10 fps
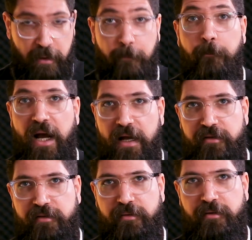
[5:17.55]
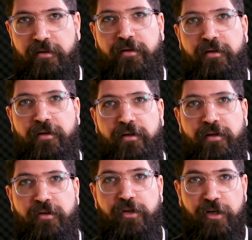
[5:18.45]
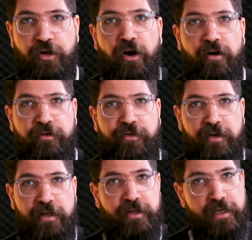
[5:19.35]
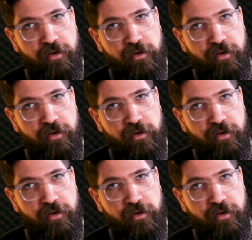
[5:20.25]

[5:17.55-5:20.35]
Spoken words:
But the Kurds in the